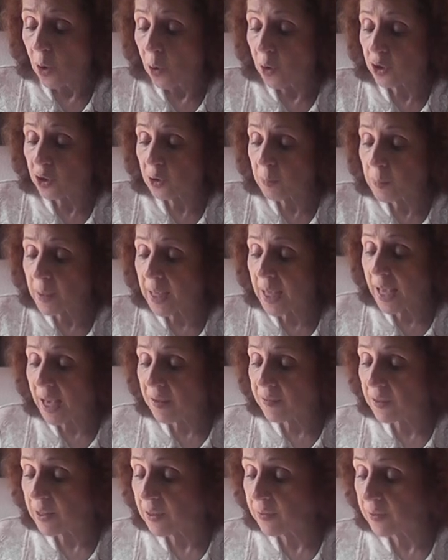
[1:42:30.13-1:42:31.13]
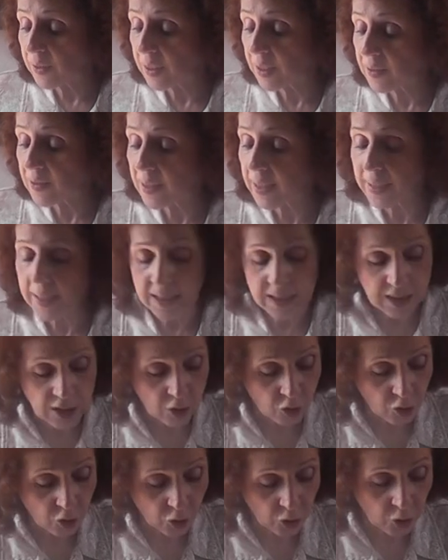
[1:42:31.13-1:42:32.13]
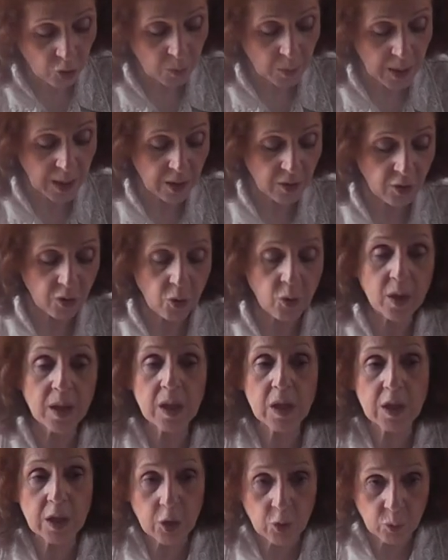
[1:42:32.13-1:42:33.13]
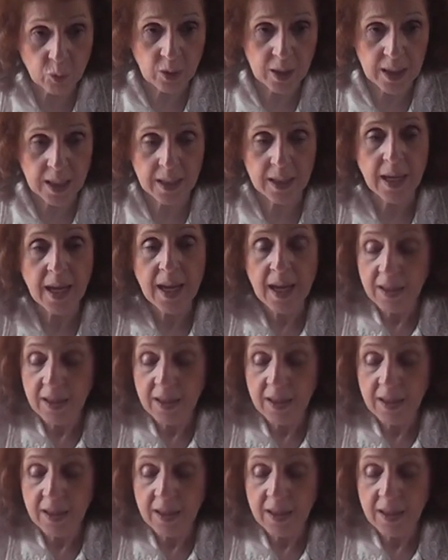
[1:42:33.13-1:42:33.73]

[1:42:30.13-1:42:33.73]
Or you may have even until a determined or a decree.